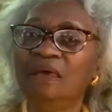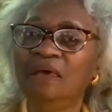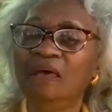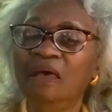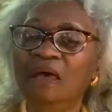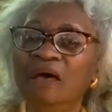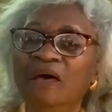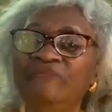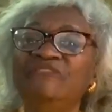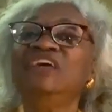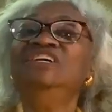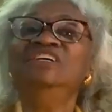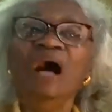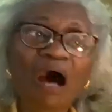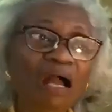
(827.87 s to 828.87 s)

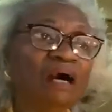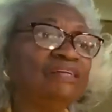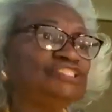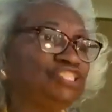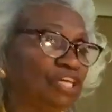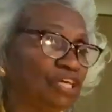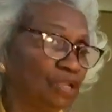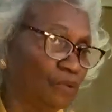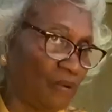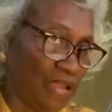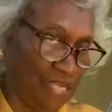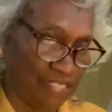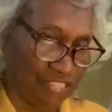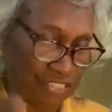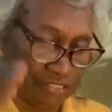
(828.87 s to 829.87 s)
Mm-hmm. The younger
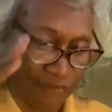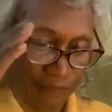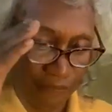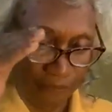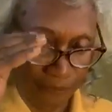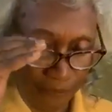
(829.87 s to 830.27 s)
generation.